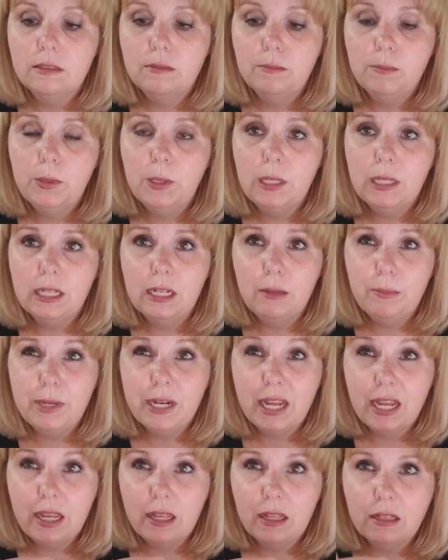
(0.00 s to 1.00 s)
put a little bit
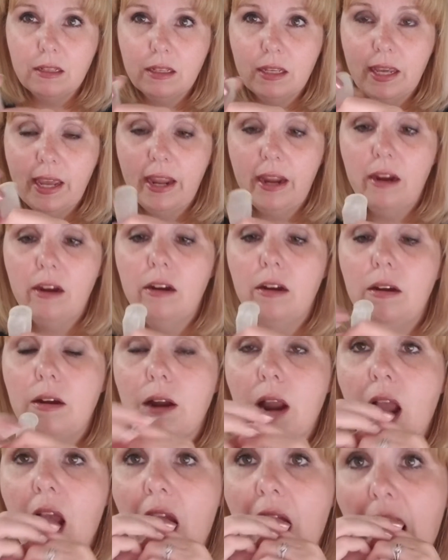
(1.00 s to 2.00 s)
of air
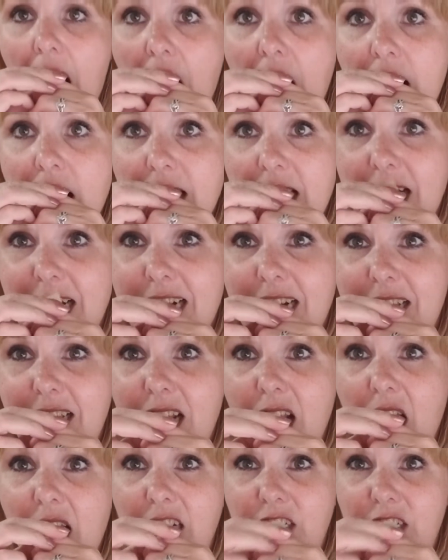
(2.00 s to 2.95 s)
in it